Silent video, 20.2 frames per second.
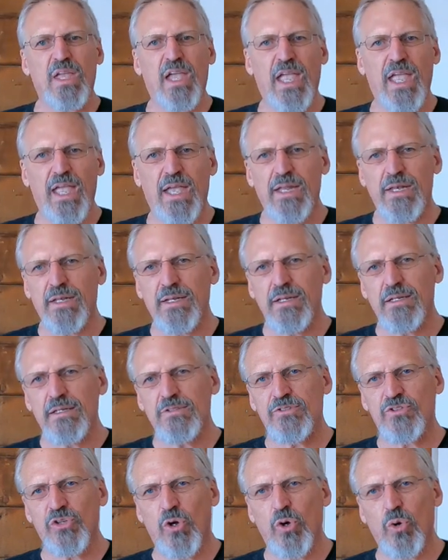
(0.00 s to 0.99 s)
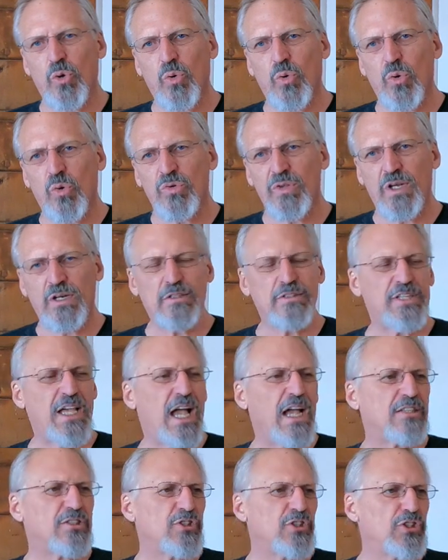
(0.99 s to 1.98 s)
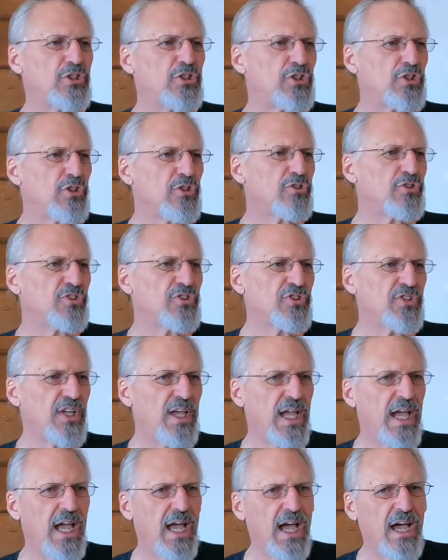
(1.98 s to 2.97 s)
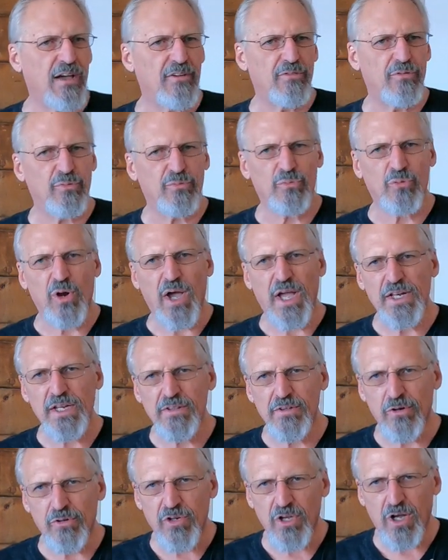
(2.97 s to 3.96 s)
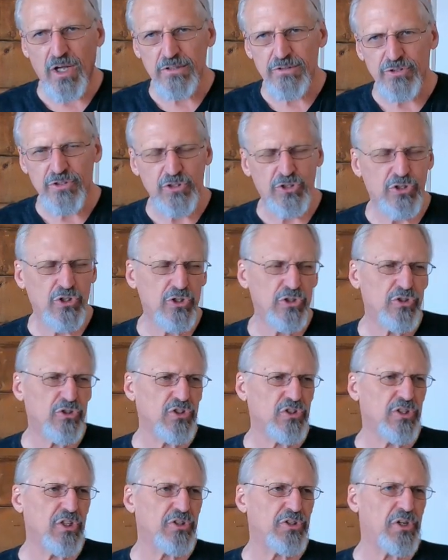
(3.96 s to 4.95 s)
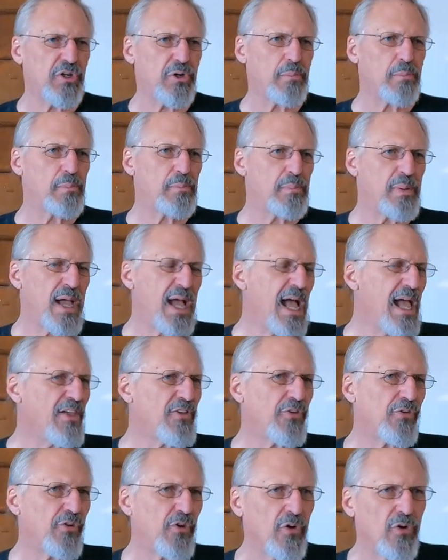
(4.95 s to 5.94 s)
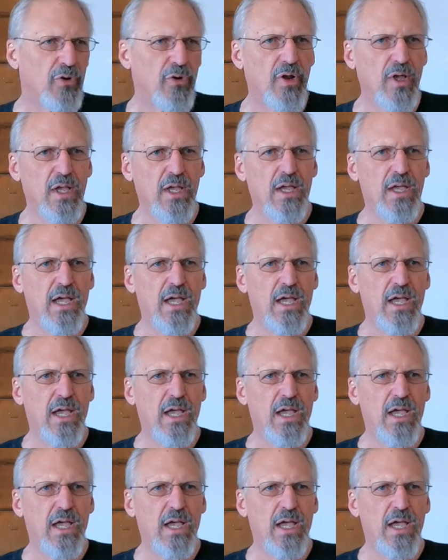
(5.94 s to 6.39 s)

And so there's actually churches that have right in their constitution that their pastor